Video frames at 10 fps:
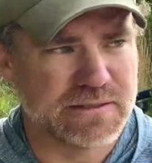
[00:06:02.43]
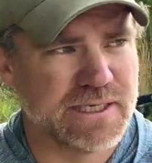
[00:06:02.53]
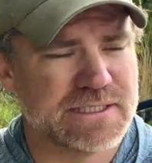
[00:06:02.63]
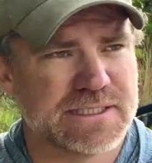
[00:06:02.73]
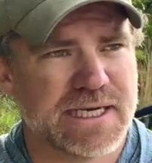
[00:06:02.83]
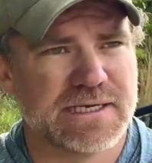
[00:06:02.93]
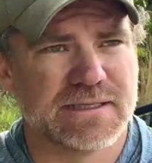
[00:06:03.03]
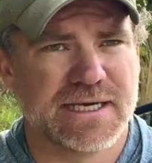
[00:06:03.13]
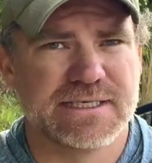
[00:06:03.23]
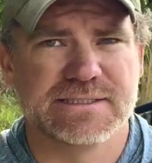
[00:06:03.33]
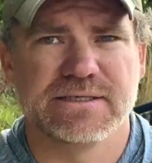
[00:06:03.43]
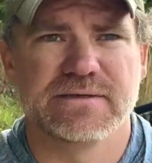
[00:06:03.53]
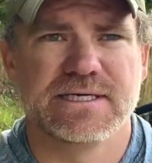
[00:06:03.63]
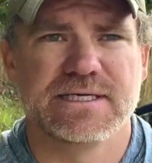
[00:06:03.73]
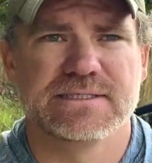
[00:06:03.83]
and he's got Delay
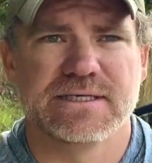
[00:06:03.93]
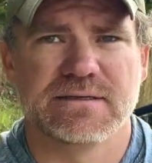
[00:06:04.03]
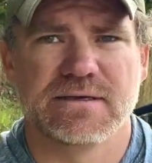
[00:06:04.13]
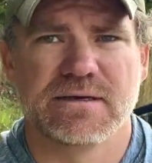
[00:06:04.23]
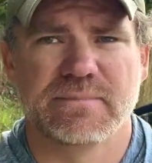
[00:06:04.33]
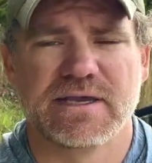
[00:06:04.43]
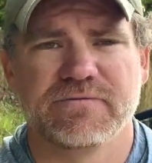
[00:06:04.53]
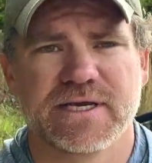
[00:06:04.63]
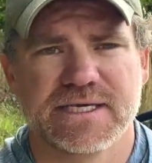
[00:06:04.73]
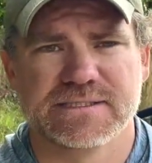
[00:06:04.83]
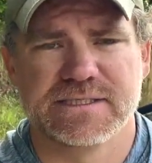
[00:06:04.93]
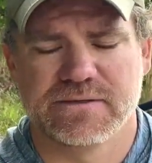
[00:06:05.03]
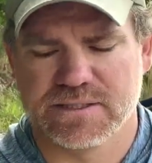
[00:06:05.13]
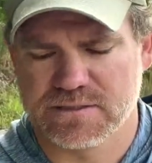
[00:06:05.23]
Series and Bait Finesse Series,